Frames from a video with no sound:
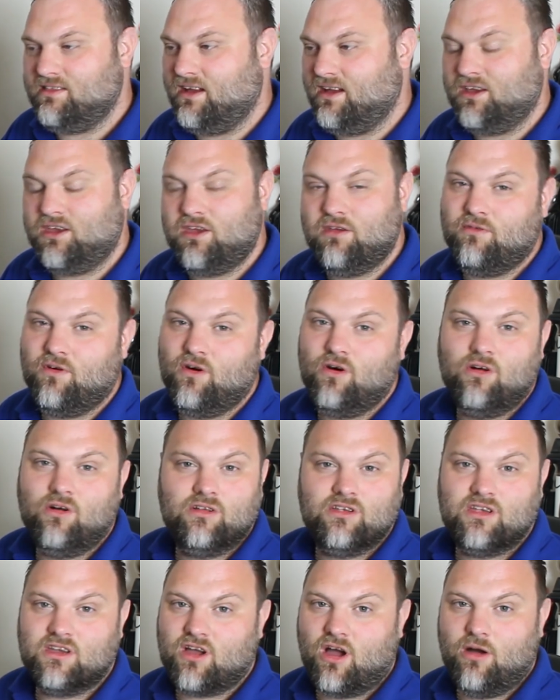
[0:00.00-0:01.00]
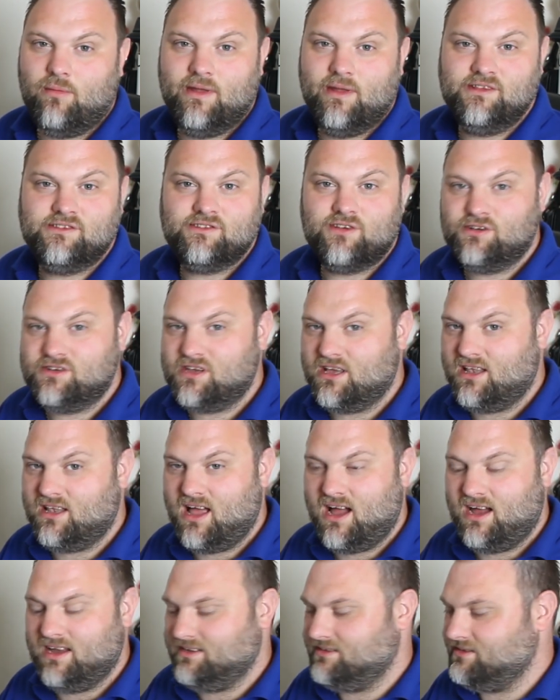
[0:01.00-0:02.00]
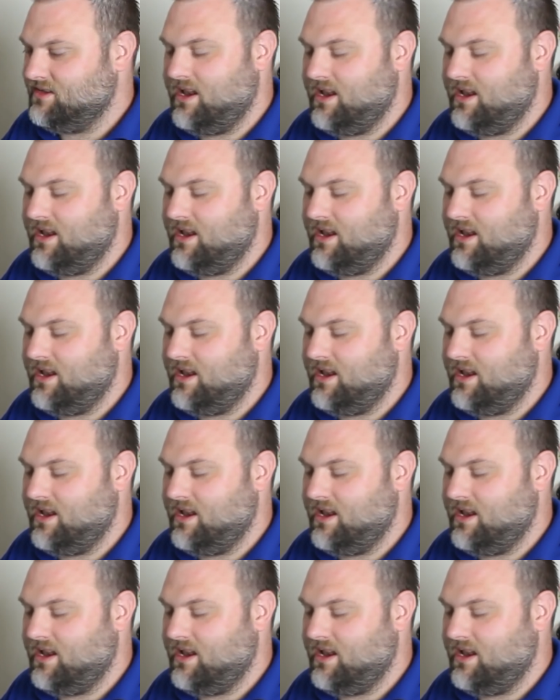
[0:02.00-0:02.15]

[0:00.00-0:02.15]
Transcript: Thank you for all your comments, all your likes,